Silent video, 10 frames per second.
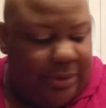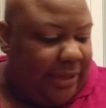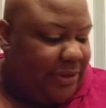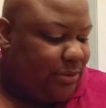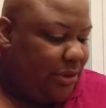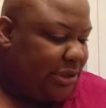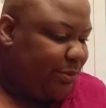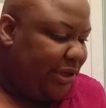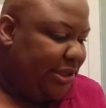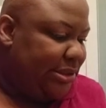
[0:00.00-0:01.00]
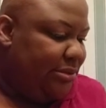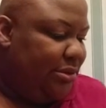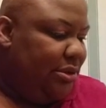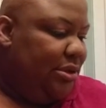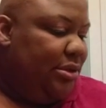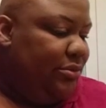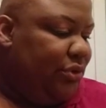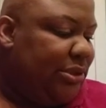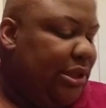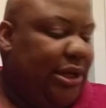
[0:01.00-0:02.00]
Okay, this one looks pretty decent. We'll
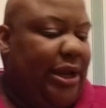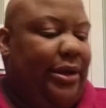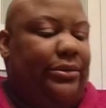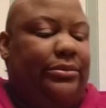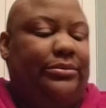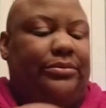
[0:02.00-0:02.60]
just clean it out.